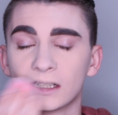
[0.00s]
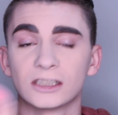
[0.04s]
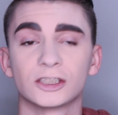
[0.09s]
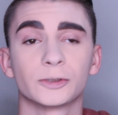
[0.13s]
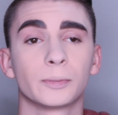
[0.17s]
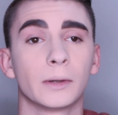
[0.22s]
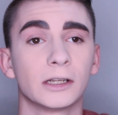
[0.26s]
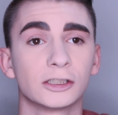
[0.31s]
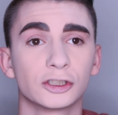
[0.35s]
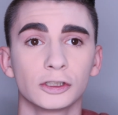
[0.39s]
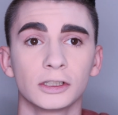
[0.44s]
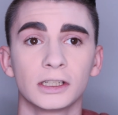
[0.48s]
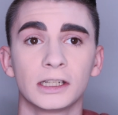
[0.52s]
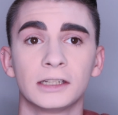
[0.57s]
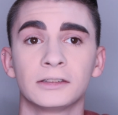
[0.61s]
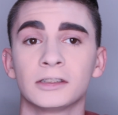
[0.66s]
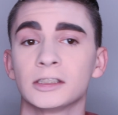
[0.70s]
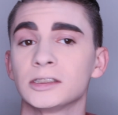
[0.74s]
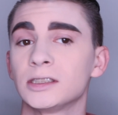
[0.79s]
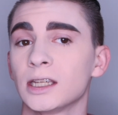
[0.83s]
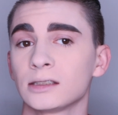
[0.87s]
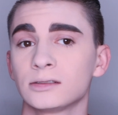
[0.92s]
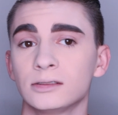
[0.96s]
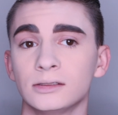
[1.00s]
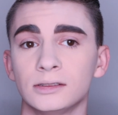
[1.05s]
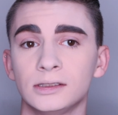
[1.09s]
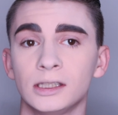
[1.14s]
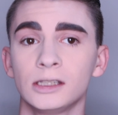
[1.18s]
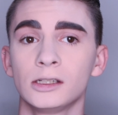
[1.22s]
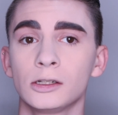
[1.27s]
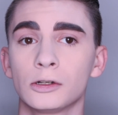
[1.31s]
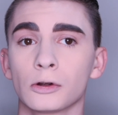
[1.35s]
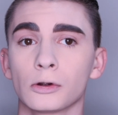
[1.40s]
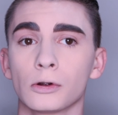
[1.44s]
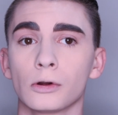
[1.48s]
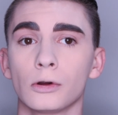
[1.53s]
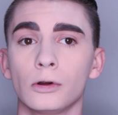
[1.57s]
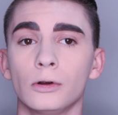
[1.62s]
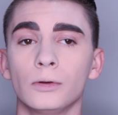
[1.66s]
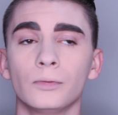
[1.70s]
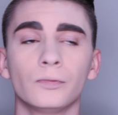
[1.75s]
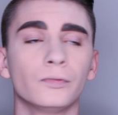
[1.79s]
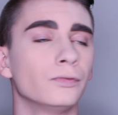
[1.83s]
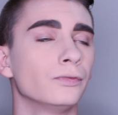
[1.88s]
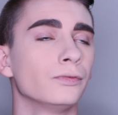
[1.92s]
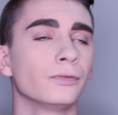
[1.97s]
Especially in the Texas heat,
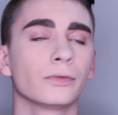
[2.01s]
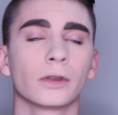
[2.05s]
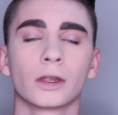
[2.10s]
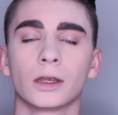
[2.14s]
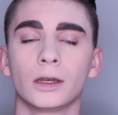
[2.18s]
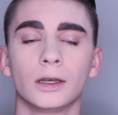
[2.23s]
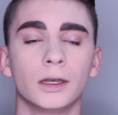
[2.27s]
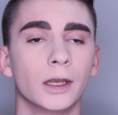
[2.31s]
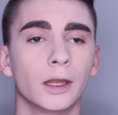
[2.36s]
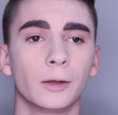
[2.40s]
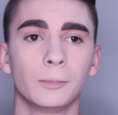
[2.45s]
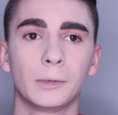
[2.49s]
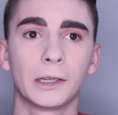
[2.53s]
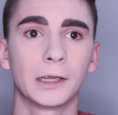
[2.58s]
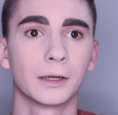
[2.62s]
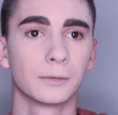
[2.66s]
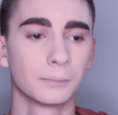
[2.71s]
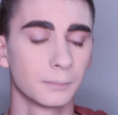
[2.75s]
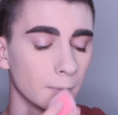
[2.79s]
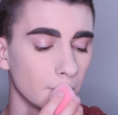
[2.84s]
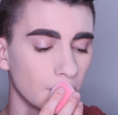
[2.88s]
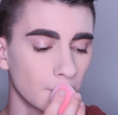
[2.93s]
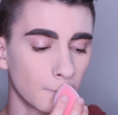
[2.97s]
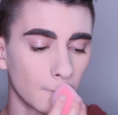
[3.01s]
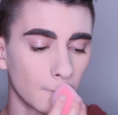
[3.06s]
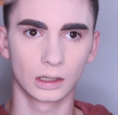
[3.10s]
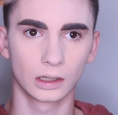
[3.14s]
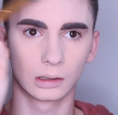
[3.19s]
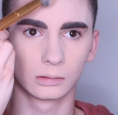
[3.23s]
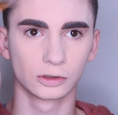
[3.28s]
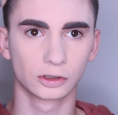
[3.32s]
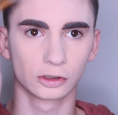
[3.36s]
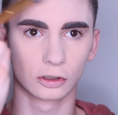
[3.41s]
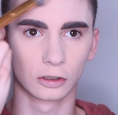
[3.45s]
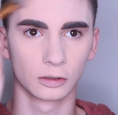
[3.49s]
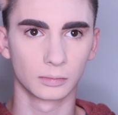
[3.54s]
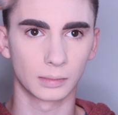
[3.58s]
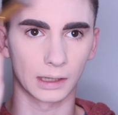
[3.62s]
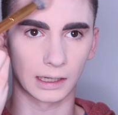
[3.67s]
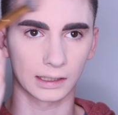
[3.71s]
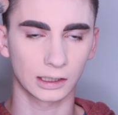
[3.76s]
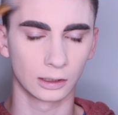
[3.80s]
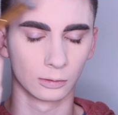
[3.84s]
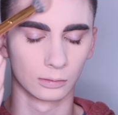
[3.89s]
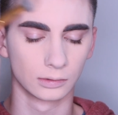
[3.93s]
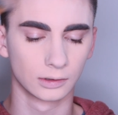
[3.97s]
girl, no ma'am. Now I'm just going
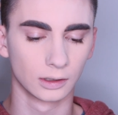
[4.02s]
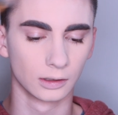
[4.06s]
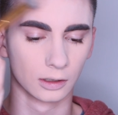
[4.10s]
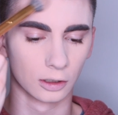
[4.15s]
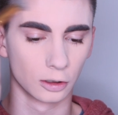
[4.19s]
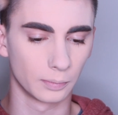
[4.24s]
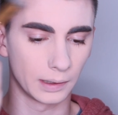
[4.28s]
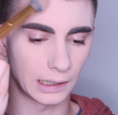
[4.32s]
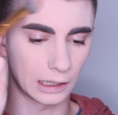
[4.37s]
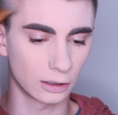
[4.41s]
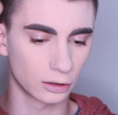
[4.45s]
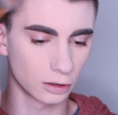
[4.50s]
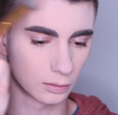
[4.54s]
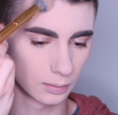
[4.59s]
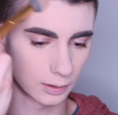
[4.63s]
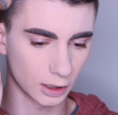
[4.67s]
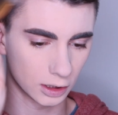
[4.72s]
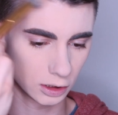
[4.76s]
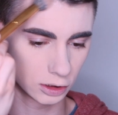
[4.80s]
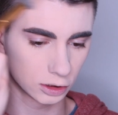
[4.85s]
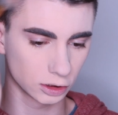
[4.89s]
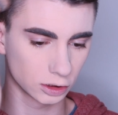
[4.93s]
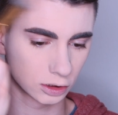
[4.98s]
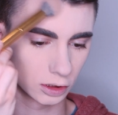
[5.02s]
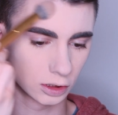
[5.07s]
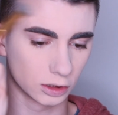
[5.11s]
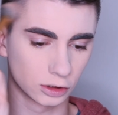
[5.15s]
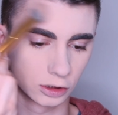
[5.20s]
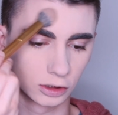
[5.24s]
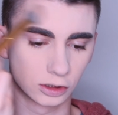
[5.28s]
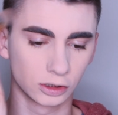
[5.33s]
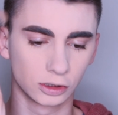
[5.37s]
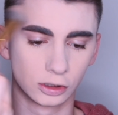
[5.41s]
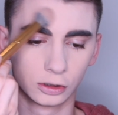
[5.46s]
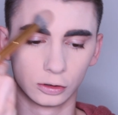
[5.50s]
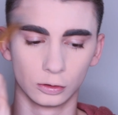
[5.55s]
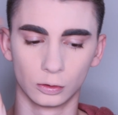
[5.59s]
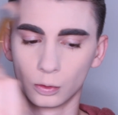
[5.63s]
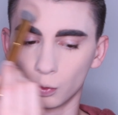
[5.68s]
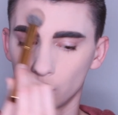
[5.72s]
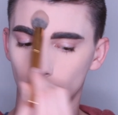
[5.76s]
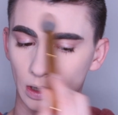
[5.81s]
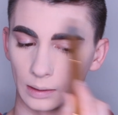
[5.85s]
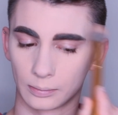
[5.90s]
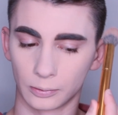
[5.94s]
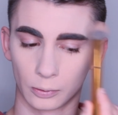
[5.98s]
back in with a little powder brush just to
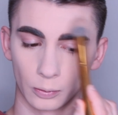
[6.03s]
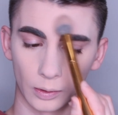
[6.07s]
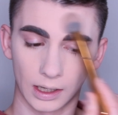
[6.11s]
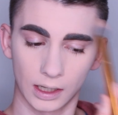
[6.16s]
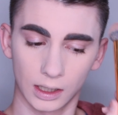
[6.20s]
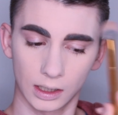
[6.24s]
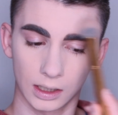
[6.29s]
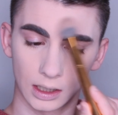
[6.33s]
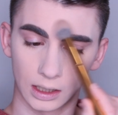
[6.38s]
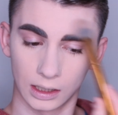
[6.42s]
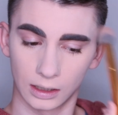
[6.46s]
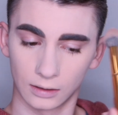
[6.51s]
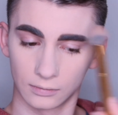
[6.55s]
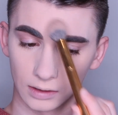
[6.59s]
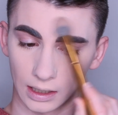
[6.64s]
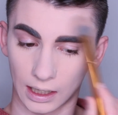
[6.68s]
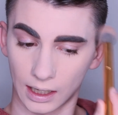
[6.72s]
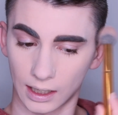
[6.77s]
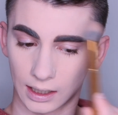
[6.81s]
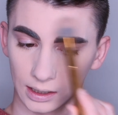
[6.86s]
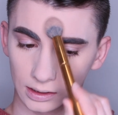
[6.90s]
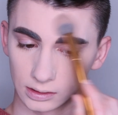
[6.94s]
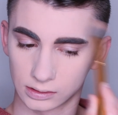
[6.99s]
wipe away any of that